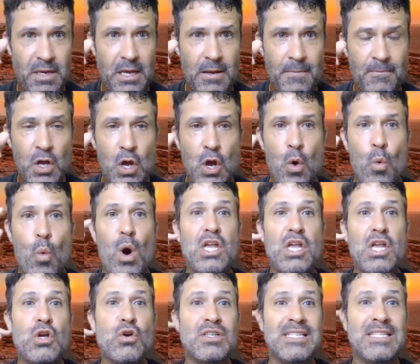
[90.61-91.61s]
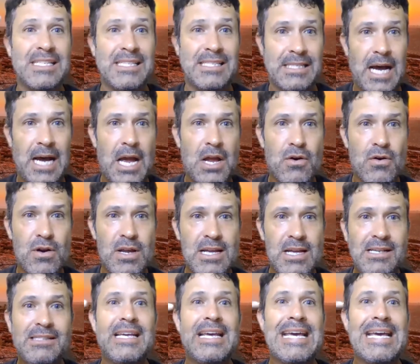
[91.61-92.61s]
to be, what your
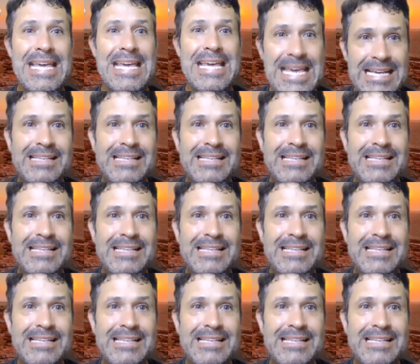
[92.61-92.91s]
desire is,